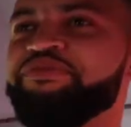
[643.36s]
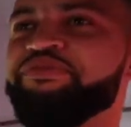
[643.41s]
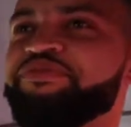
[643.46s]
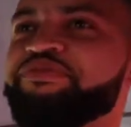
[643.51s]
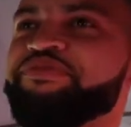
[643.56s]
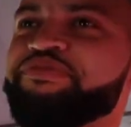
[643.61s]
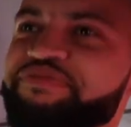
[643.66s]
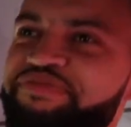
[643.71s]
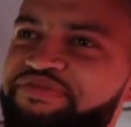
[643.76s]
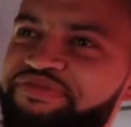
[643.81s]

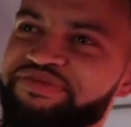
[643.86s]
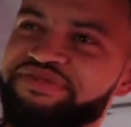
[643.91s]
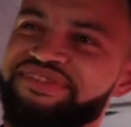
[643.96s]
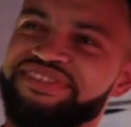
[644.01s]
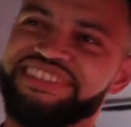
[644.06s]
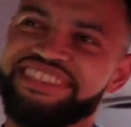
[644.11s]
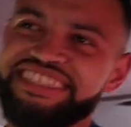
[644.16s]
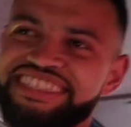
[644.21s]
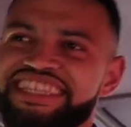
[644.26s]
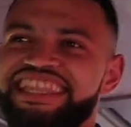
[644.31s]
Uh,
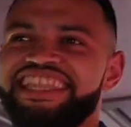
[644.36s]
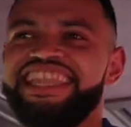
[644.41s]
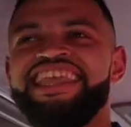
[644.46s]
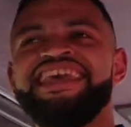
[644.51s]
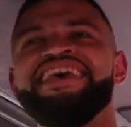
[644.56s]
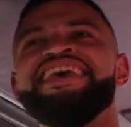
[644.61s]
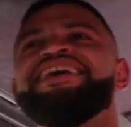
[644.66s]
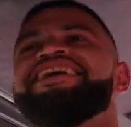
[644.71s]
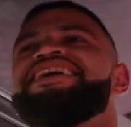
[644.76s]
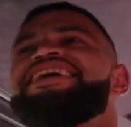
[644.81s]
uh,
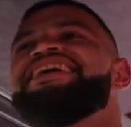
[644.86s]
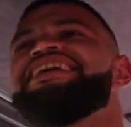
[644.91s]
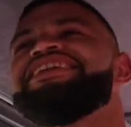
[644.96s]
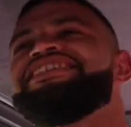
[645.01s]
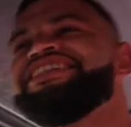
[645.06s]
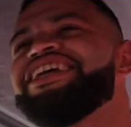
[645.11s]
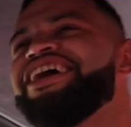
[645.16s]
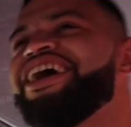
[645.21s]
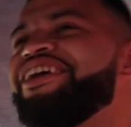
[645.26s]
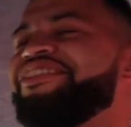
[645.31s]

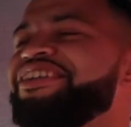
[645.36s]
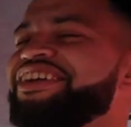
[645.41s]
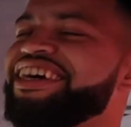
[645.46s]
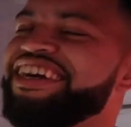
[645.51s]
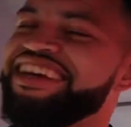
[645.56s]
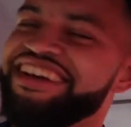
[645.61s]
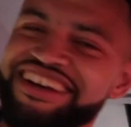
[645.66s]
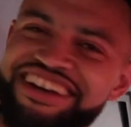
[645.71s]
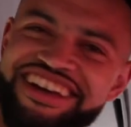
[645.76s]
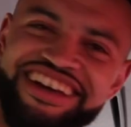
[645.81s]
cause you're
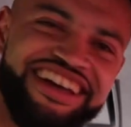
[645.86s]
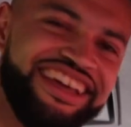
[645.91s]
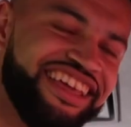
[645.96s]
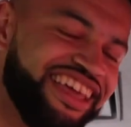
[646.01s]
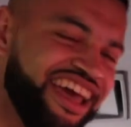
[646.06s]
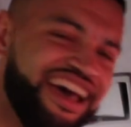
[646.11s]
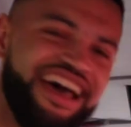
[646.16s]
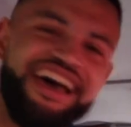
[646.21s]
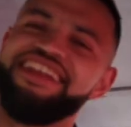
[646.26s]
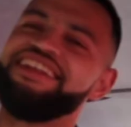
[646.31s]
a
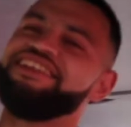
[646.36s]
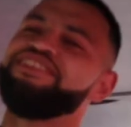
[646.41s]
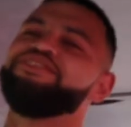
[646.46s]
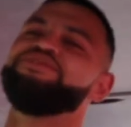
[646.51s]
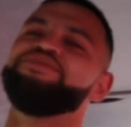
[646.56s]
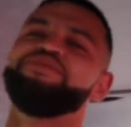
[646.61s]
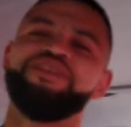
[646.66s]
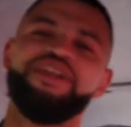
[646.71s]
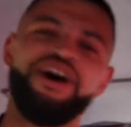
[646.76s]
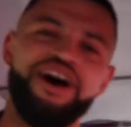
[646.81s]
good girl and
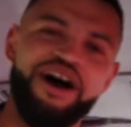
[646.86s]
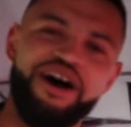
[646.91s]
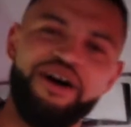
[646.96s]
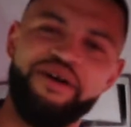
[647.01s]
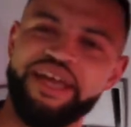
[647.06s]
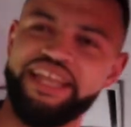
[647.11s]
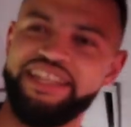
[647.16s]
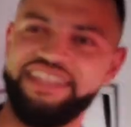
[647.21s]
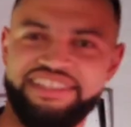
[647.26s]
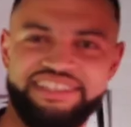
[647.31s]
you
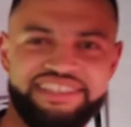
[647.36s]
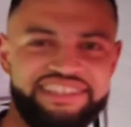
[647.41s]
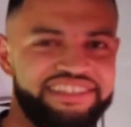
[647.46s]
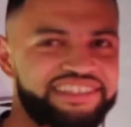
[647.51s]
know it.